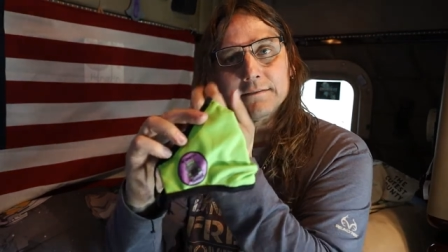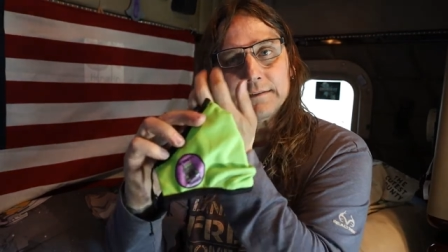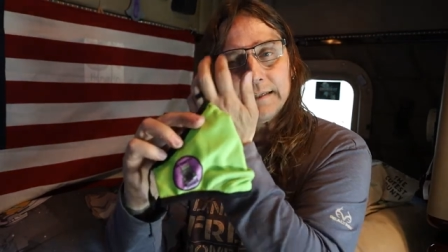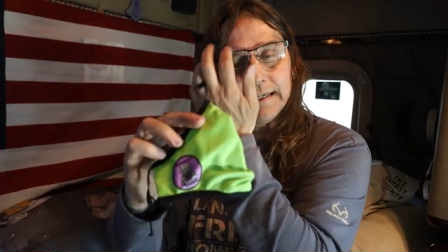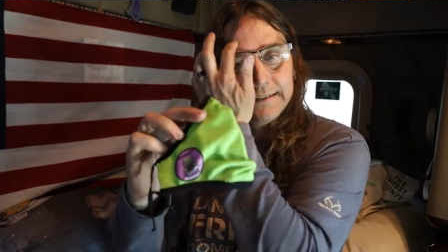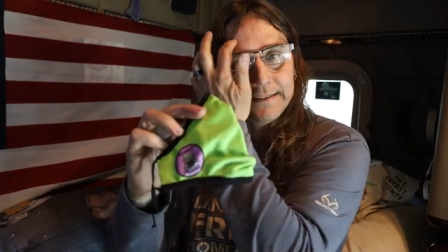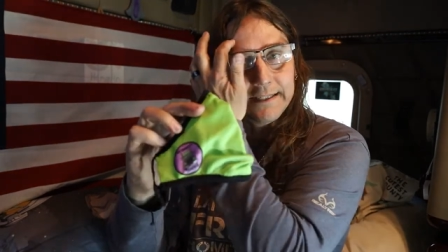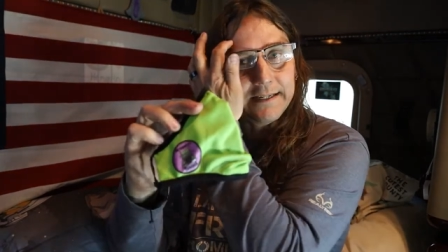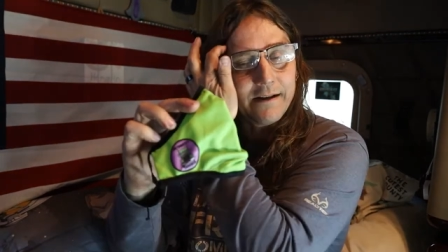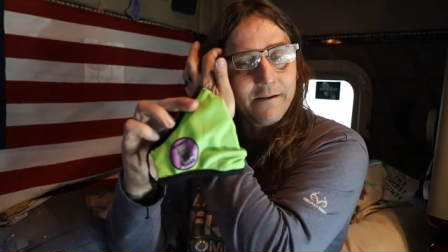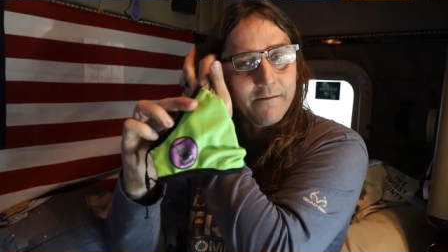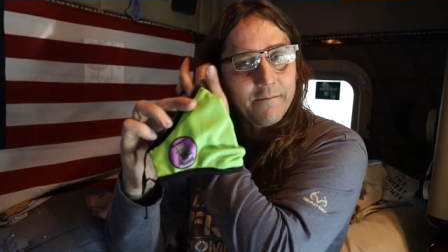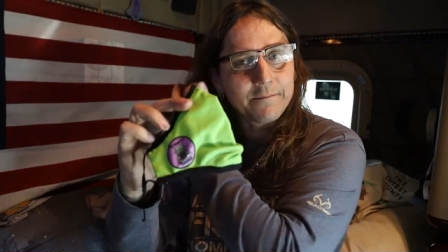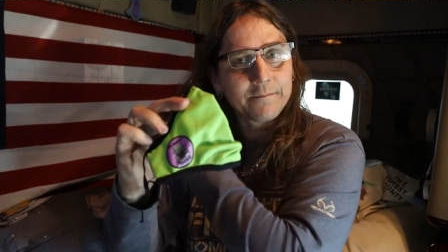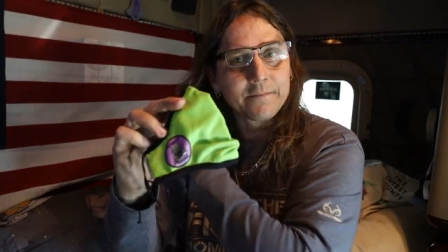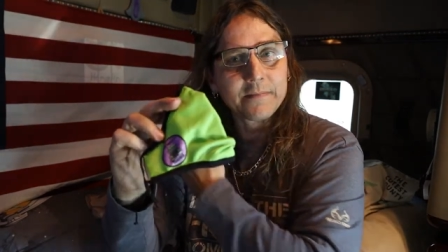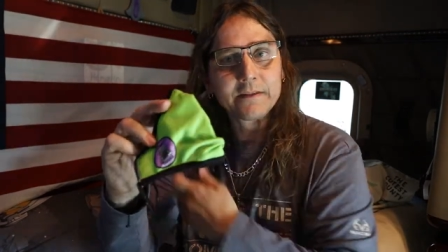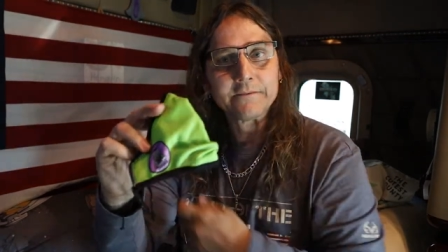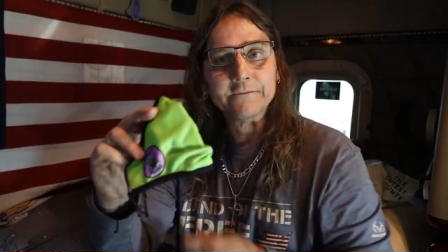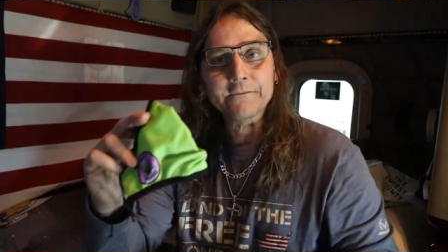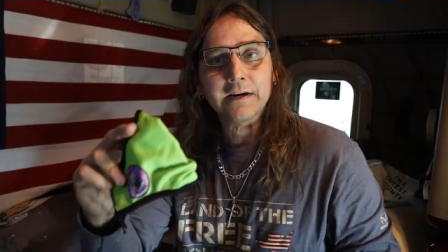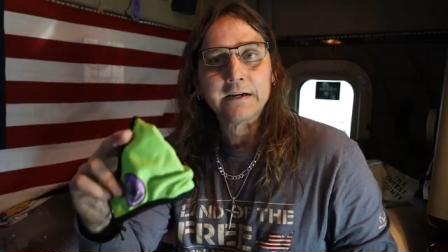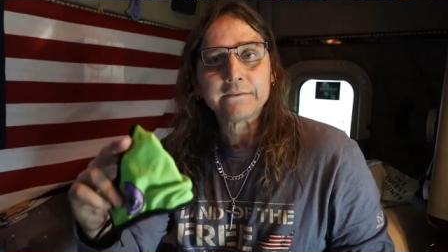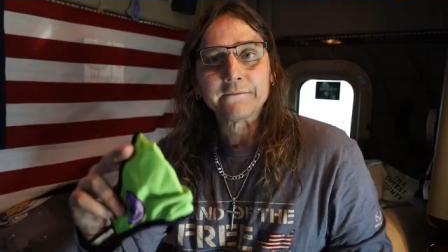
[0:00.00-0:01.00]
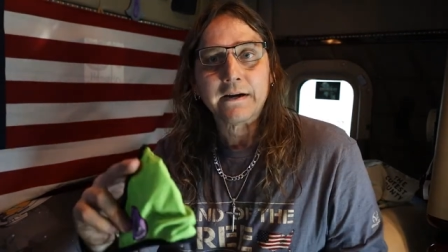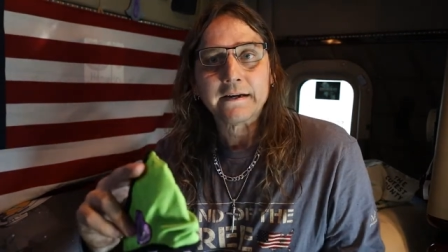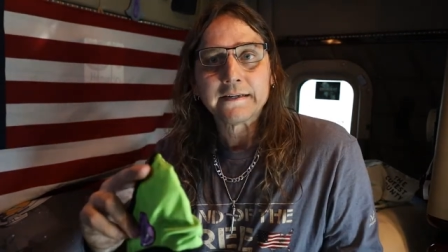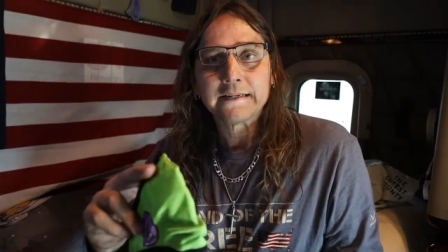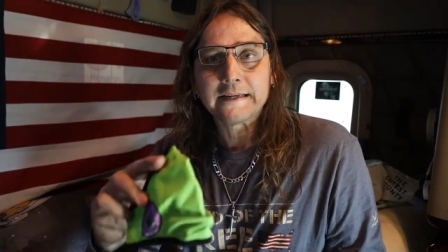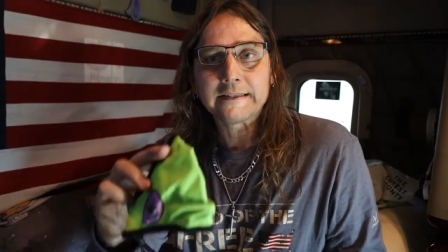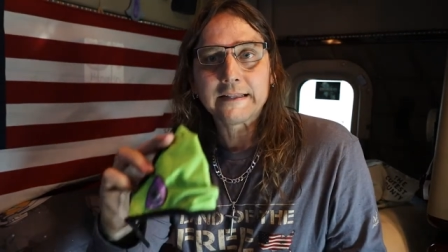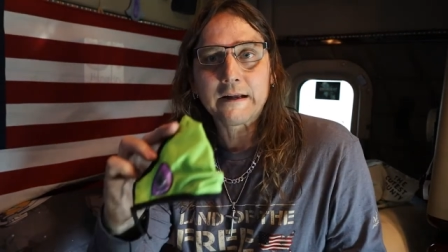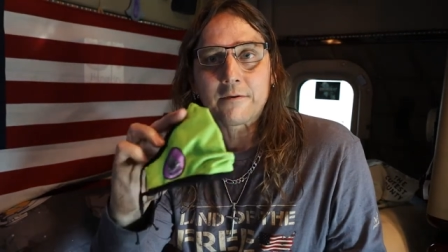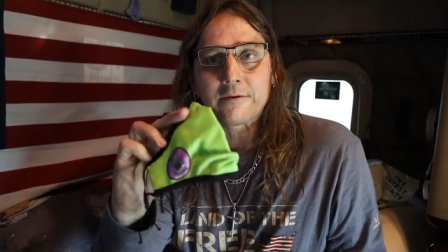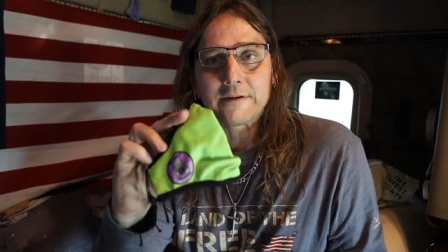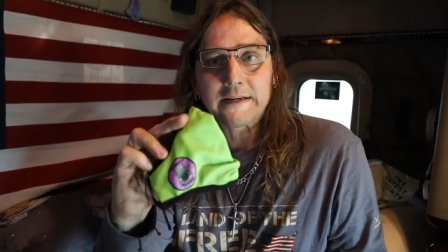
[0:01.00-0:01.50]
Yeah, 10 of them.
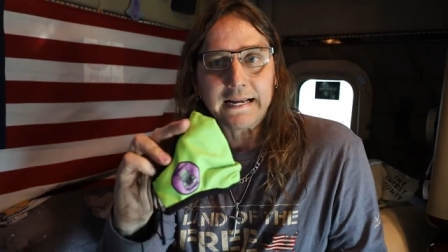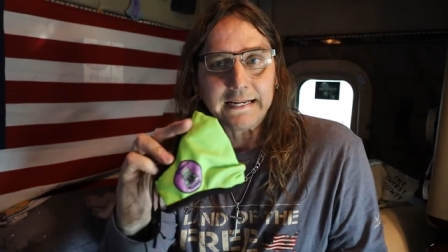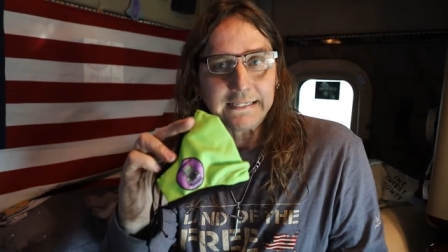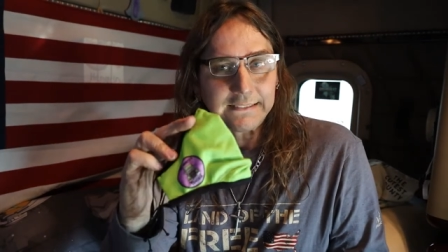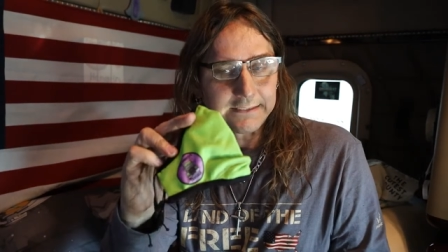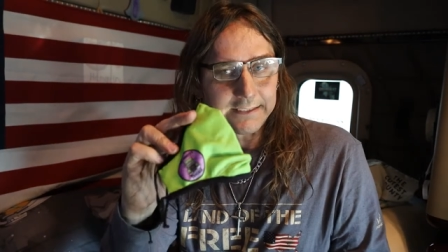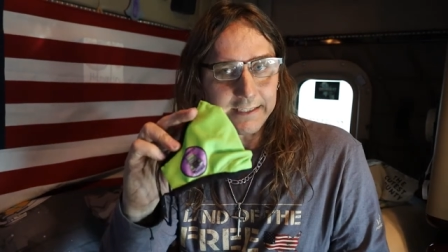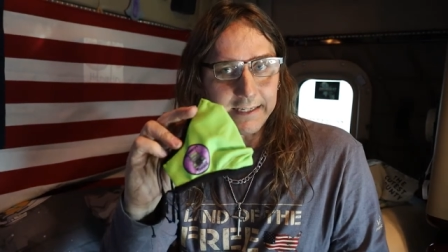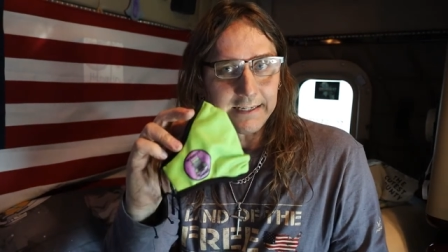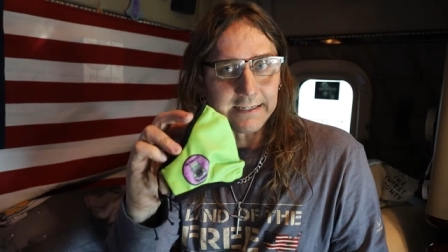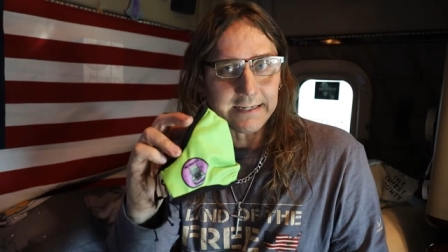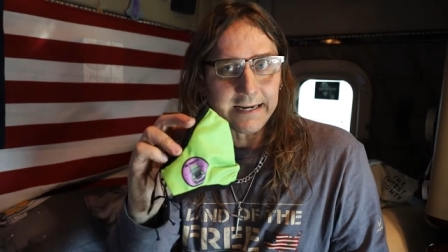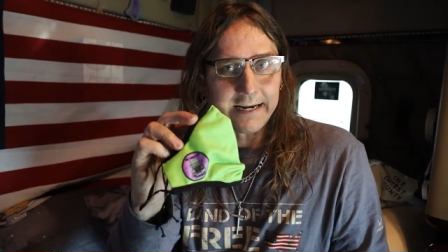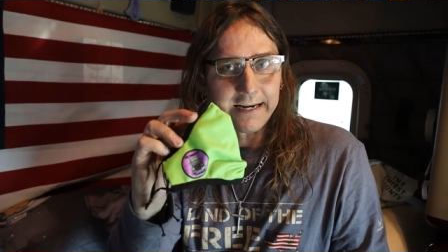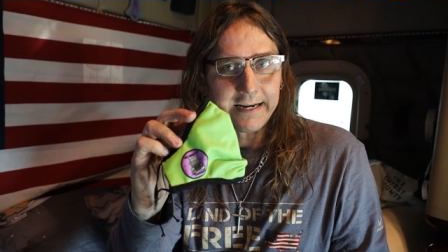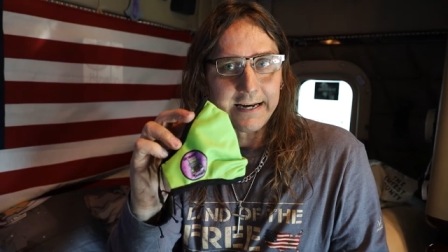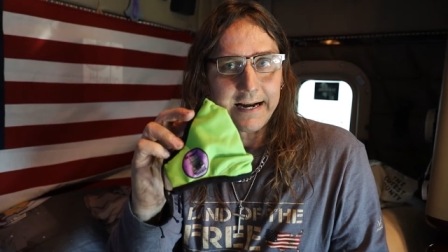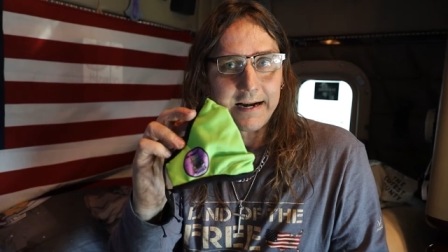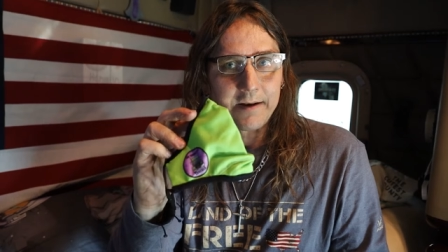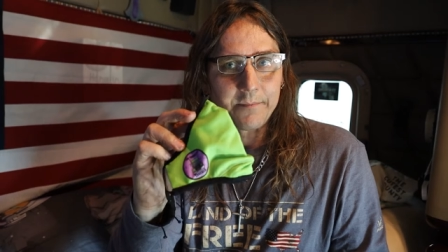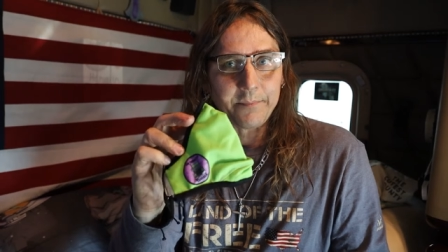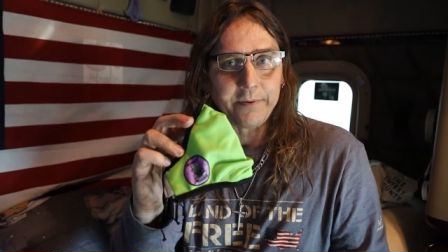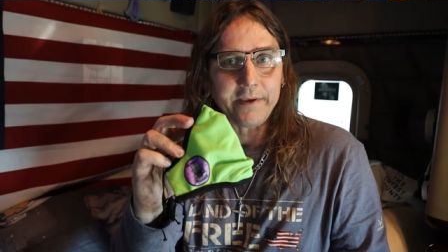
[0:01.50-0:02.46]
Now they were $19.99